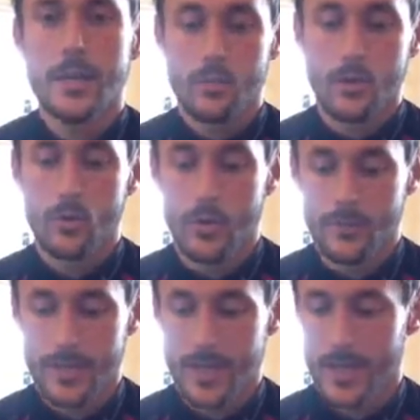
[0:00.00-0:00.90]
But all I'm
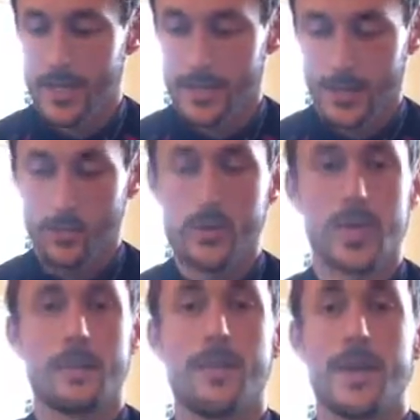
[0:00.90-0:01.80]
saying is I wish
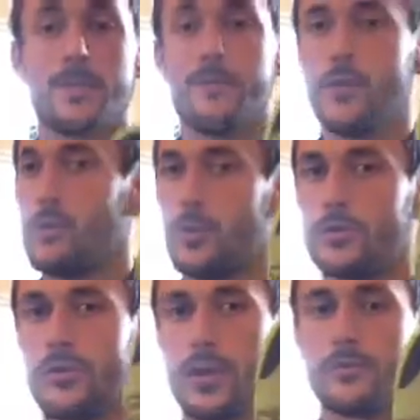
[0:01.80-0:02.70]
they'd make a few more
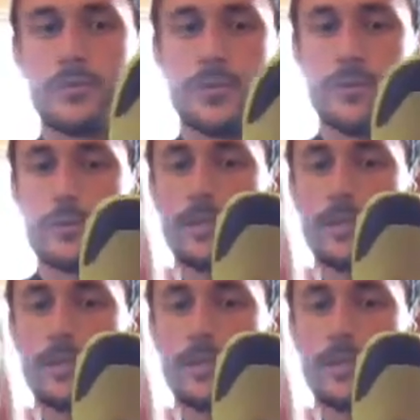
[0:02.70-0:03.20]
trail shoes